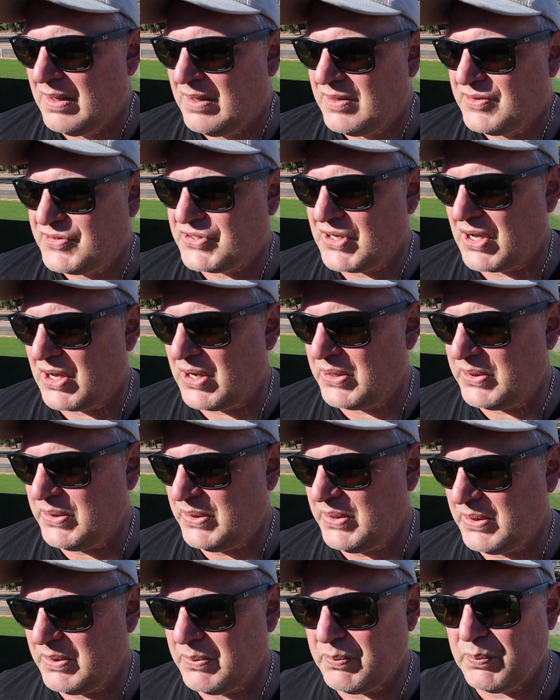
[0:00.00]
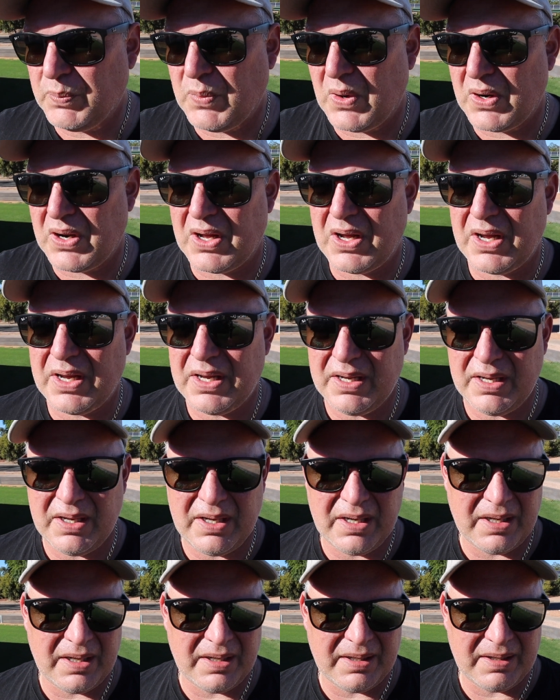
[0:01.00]
So
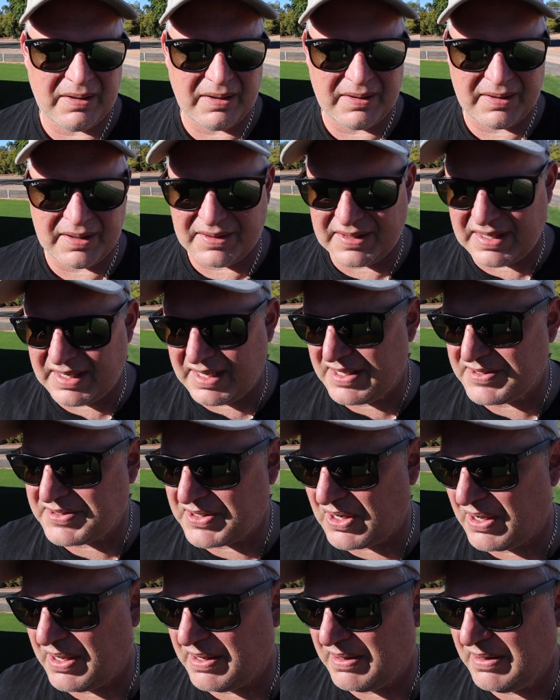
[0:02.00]
the thing is, the